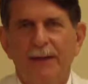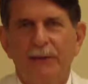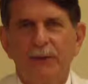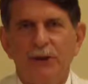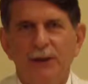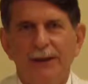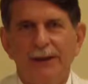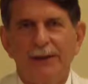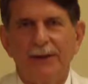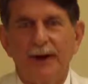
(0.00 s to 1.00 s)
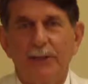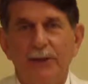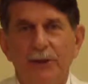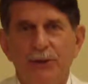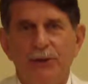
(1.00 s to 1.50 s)
Originally, the
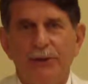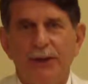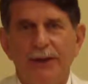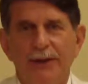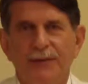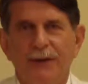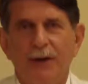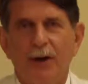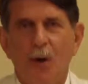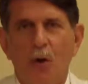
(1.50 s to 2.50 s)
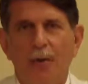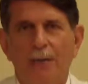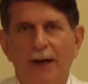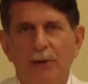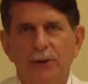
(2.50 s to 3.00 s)
operation started as the
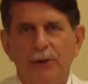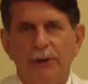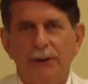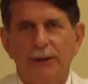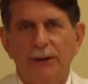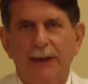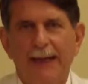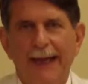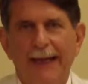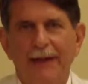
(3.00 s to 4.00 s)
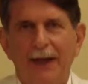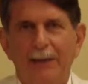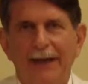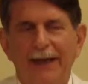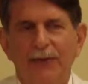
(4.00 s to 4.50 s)
Kock pouch, and I
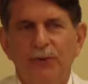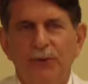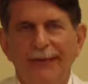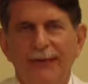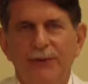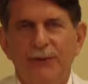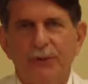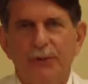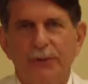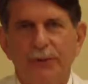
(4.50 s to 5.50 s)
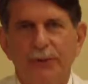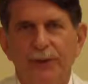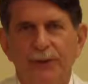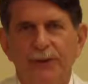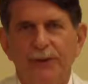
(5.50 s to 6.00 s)
began doing that surgery
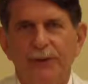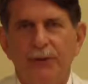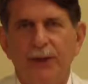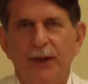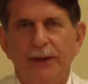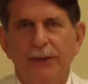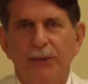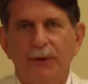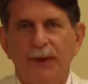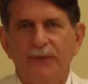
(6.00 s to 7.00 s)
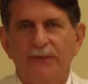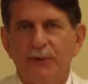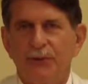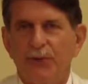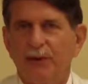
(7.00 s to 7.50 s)
with a senior colleague when I
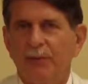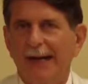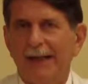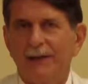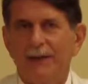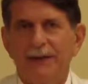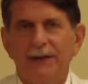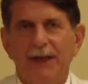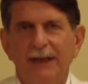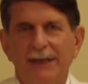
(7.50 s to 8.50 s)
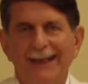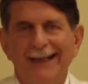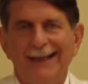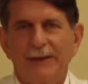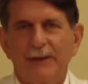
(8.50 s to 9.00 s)
first started practice in the
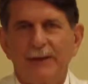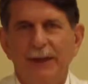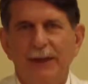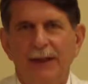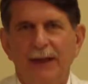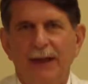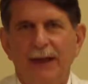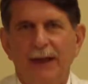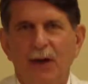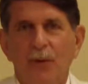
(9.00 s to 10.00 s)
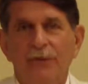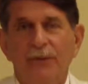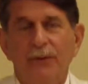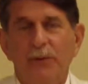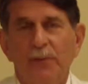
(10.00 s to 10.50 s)
1980s. However,
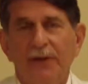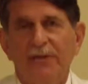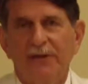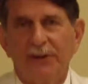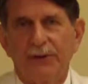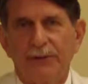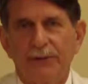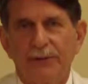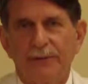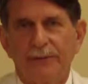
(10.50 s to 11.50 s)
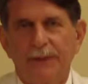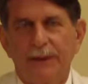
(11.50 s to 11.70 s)
there were many failures.